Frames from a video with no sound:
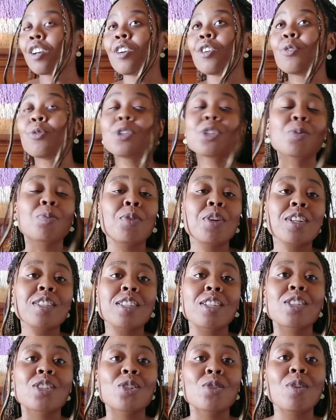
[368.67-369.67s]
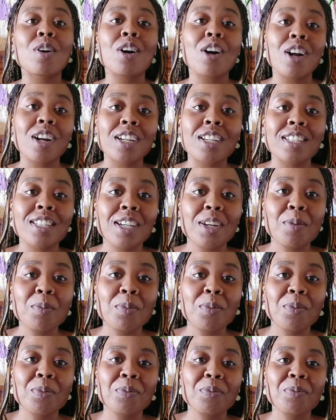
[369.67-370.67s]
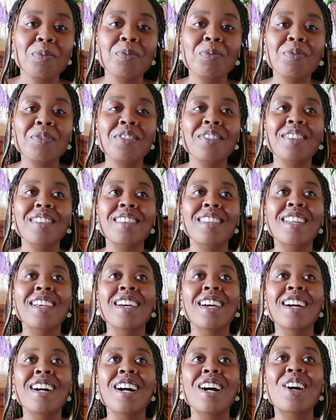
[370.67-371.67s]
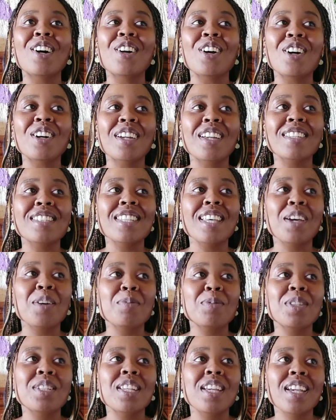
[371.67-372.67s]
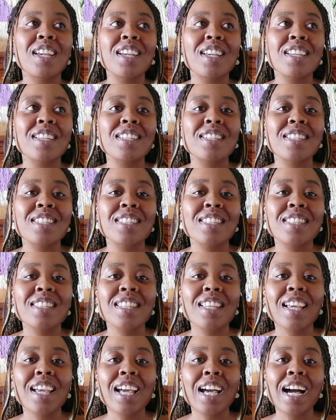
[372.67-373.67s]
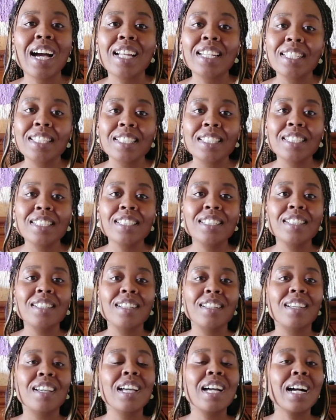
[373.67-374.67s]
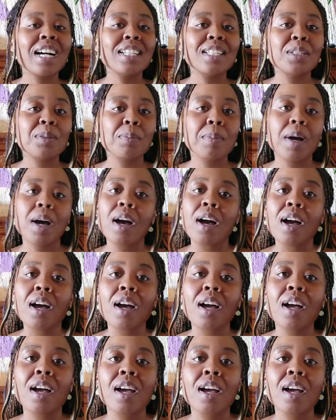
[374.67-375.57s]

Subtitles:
Which brings us to our archetype. Our archetype today is Kalima.